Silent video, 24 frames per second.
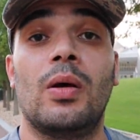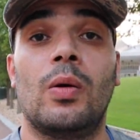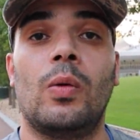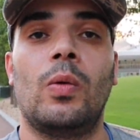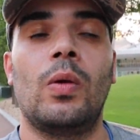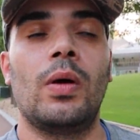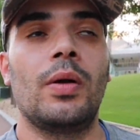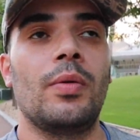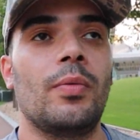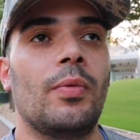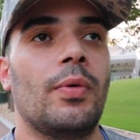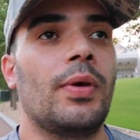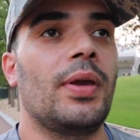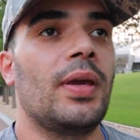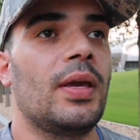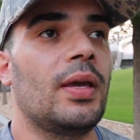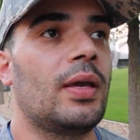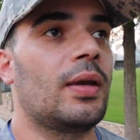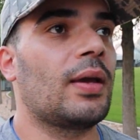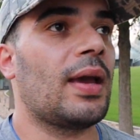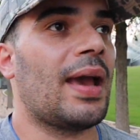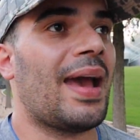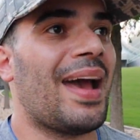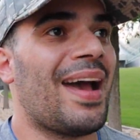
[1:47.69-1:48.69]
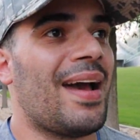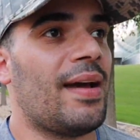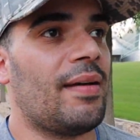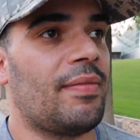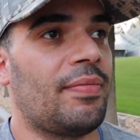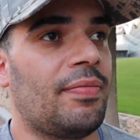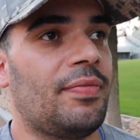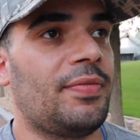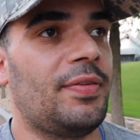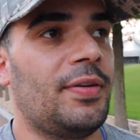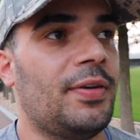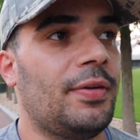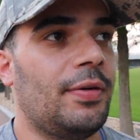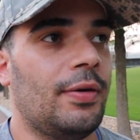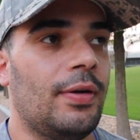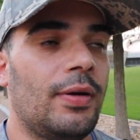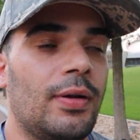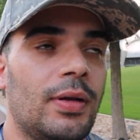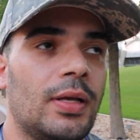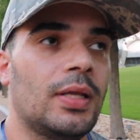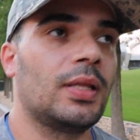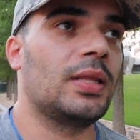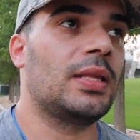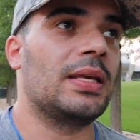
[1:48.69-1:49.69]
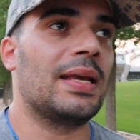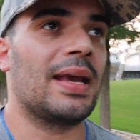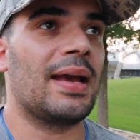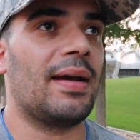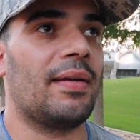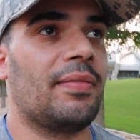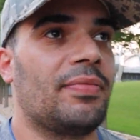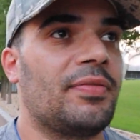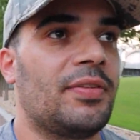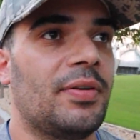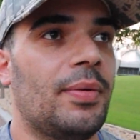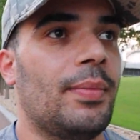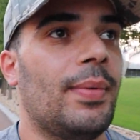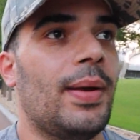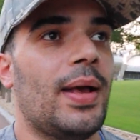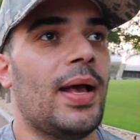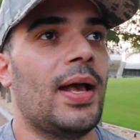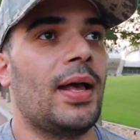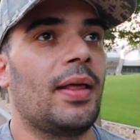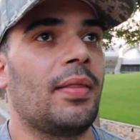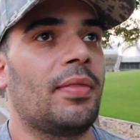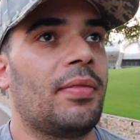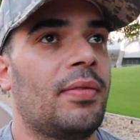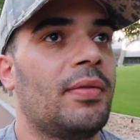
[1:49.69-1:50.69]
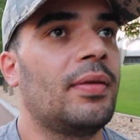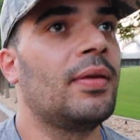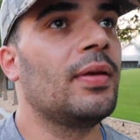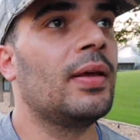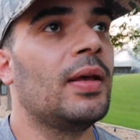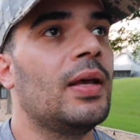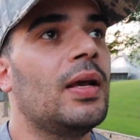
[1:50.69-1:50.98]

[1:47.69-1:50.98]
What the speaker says: 1 week after the aftermath.